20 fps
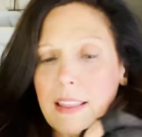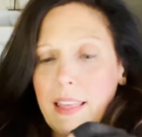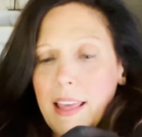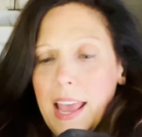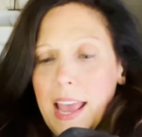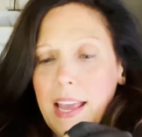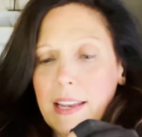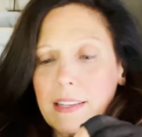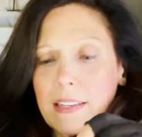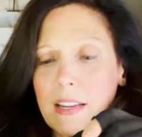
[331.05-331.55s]

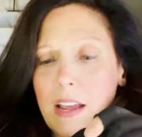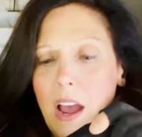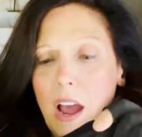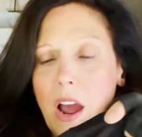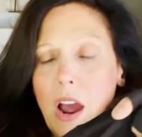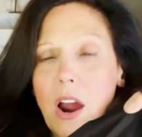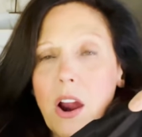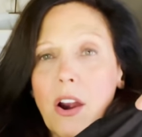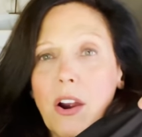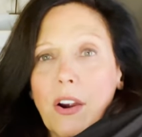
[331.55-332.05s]
that
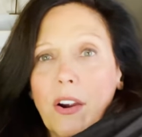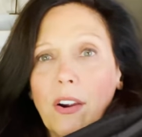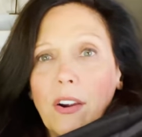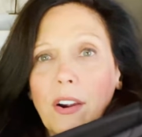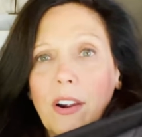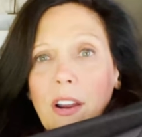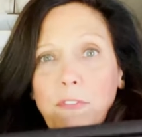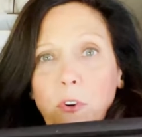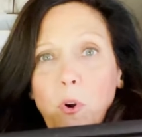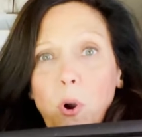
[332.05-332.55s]

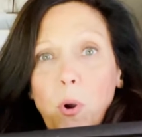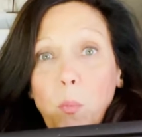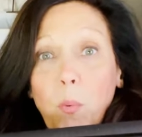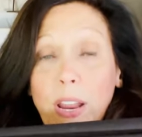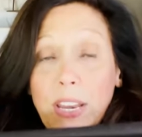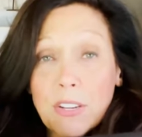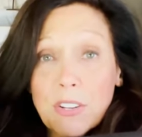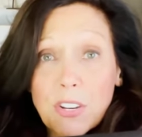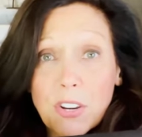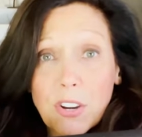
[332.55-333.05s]
are for
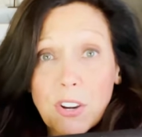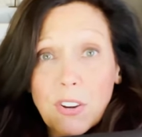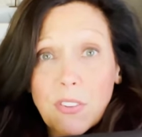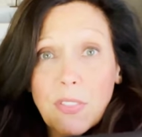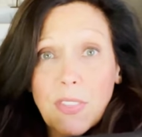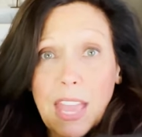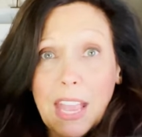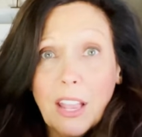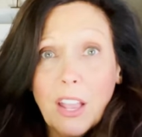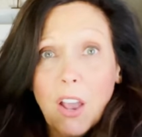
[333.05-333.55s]
winter,
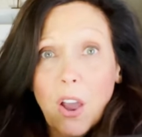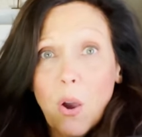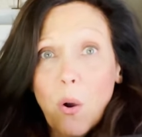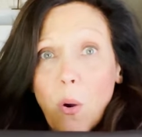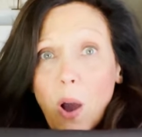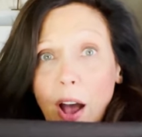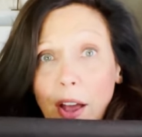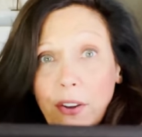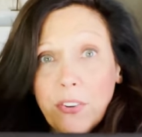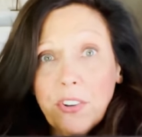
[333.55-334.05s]
that
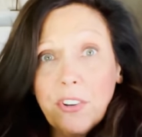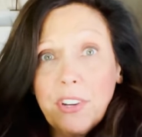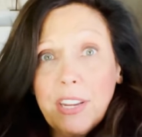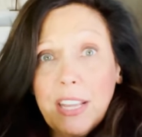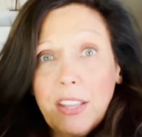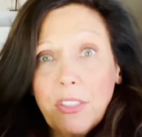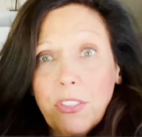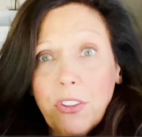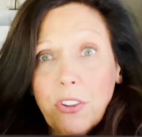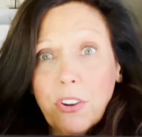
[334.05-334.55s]
go
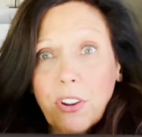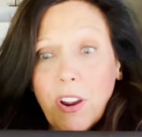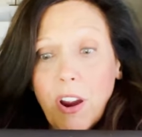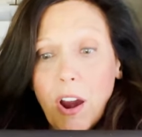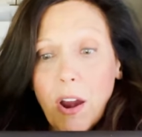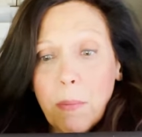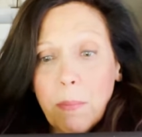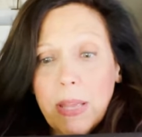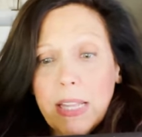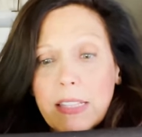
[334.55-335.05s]
underneath your
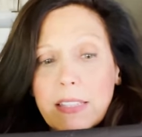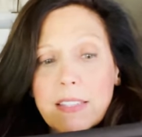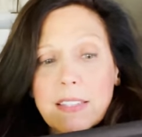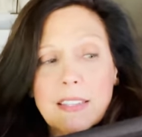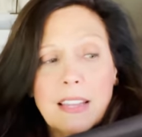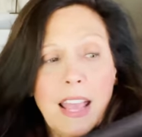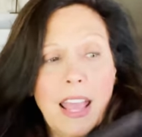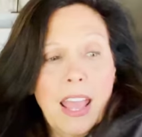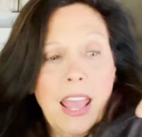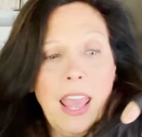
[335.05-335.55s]

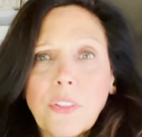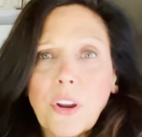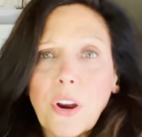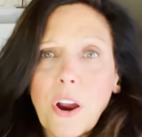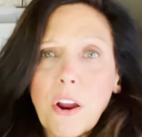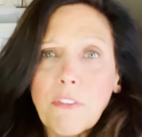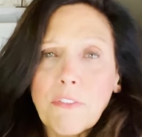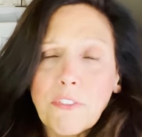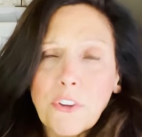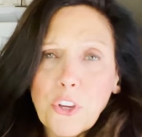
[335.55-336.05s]
garments. There
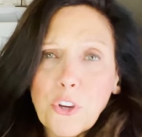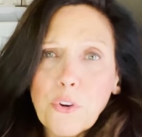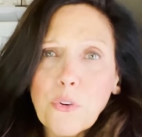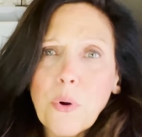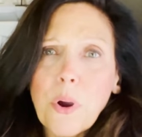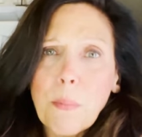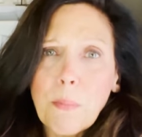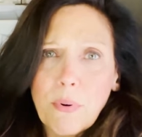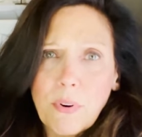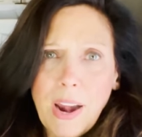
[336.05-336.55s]
are a
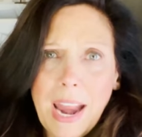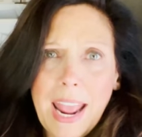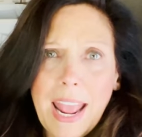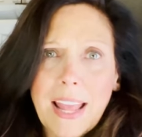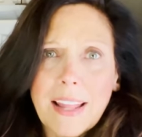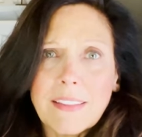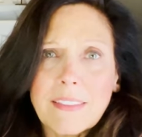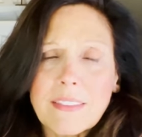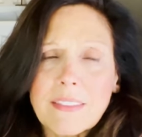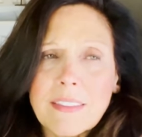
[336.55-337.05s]
few
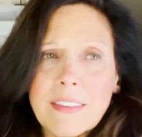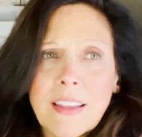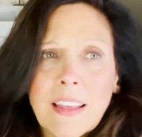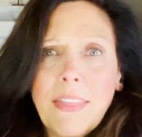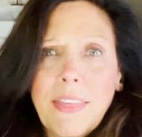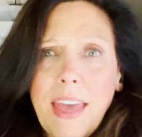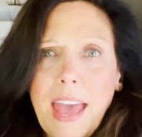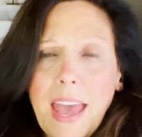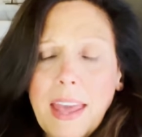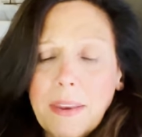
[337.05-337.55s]
brands
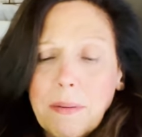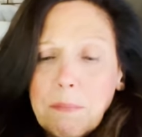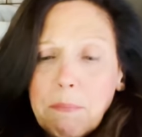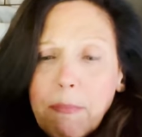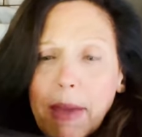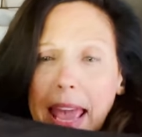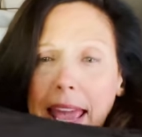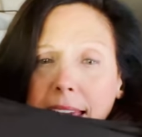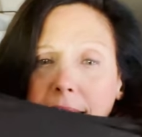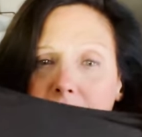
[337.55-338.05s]
that
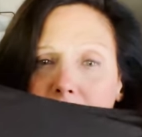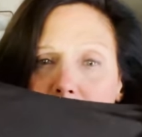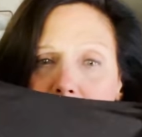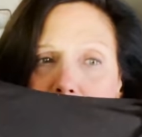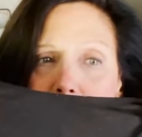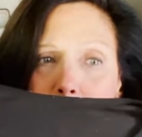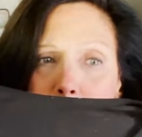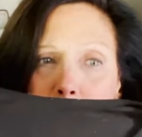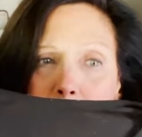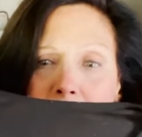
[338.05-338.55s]
make
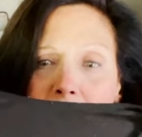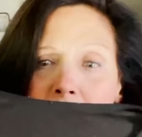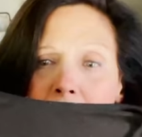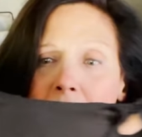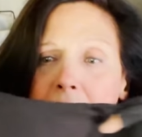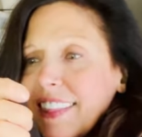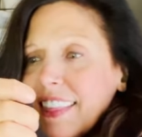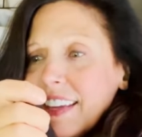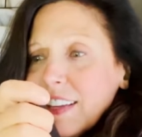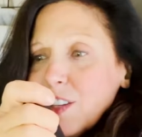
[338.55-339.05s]
them.
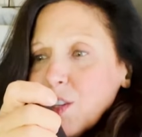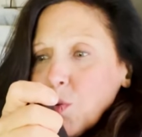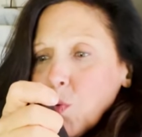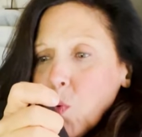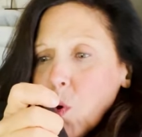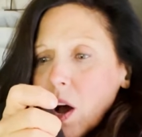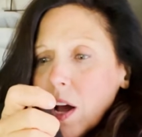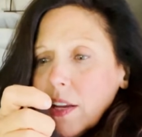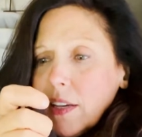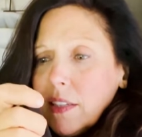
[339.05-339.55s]
This
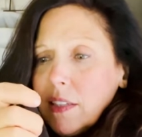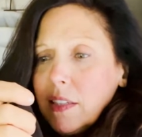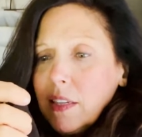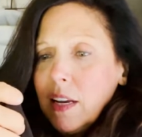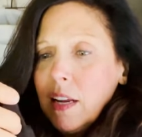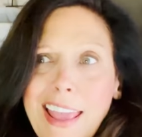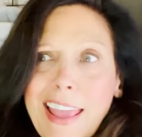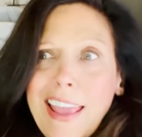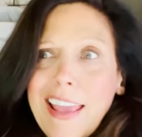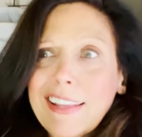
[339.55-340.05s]

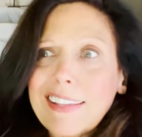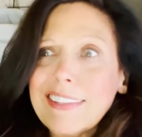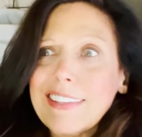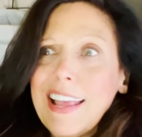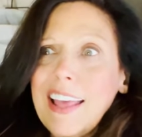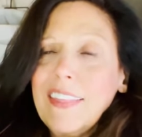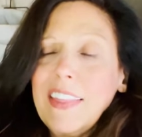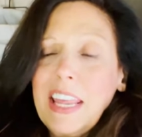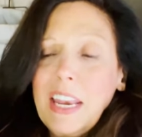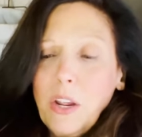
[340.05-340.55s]
one
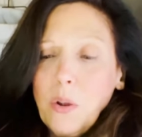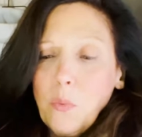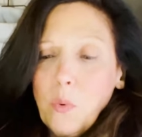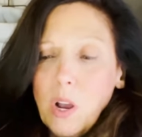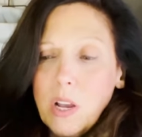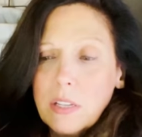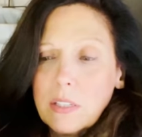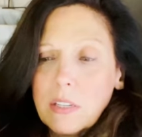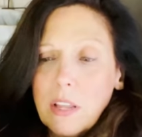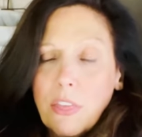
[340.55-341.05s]
said that it
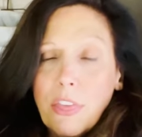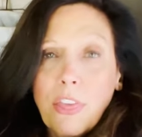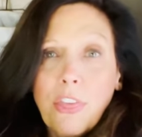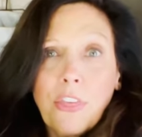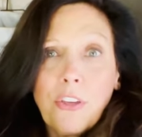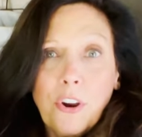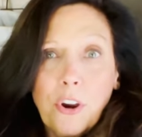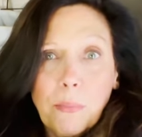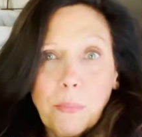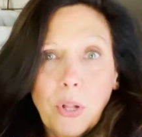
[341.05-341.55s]
was a
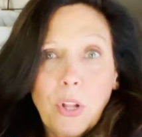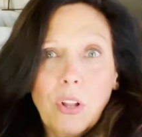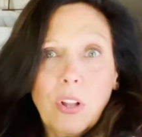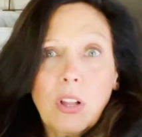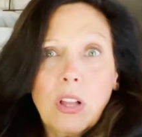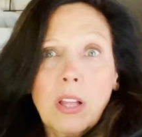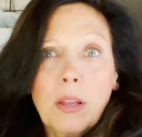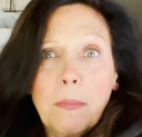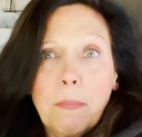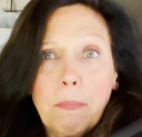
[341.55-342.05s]

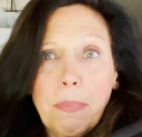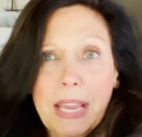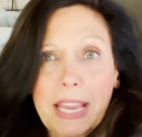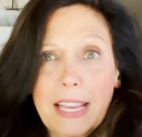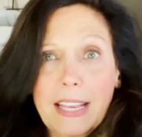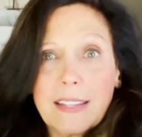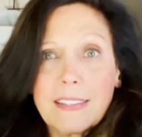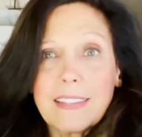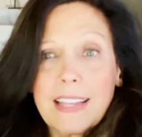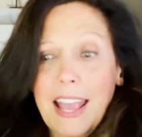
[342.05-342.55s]
thermal
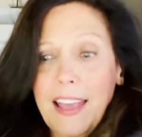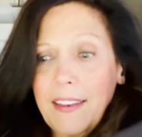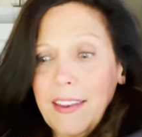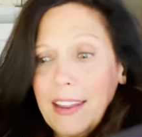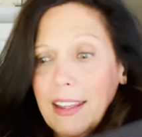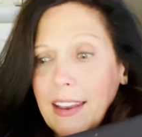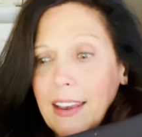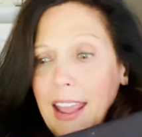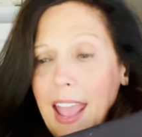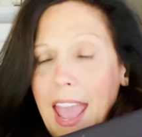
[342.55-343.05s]
piece and
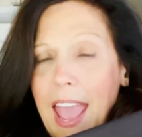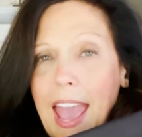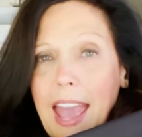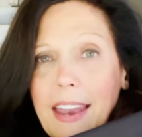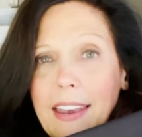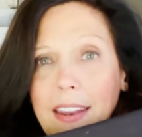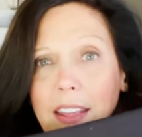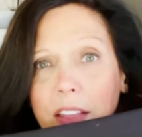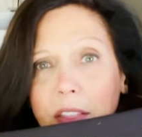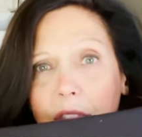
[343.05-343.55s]
it
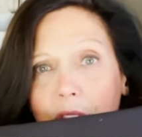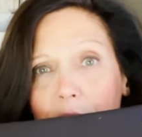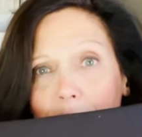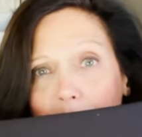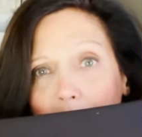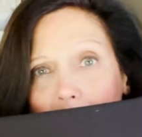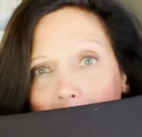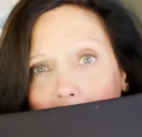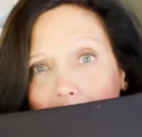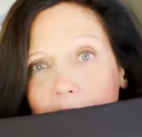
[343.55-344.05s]
had
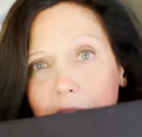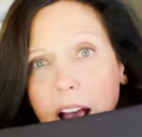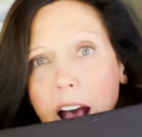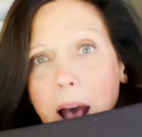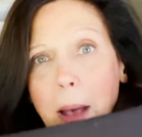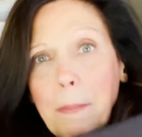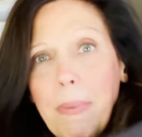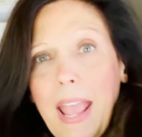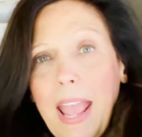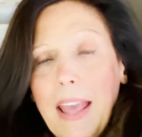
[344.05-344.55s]
the
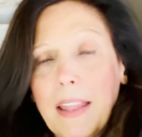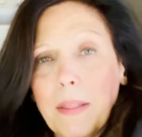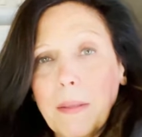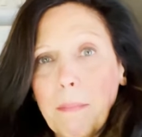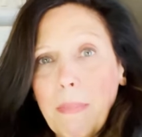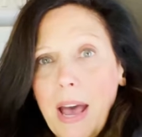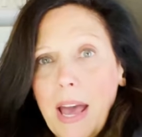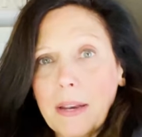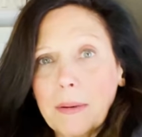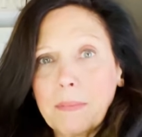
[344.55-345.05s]
top and the
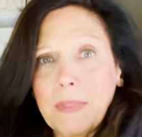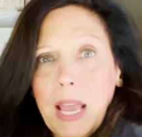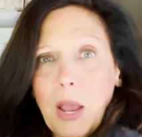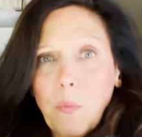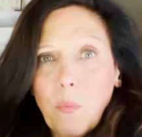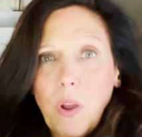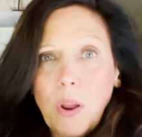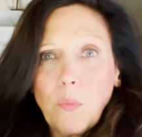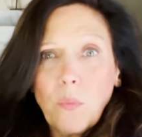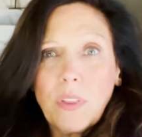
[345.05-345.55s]
bottom
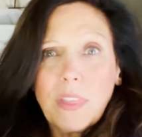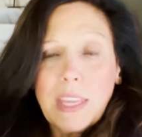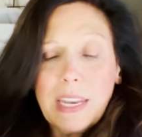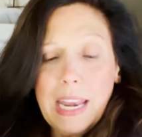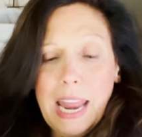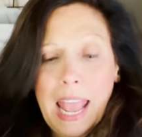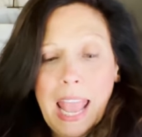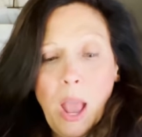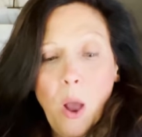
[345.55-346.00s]
that went with it.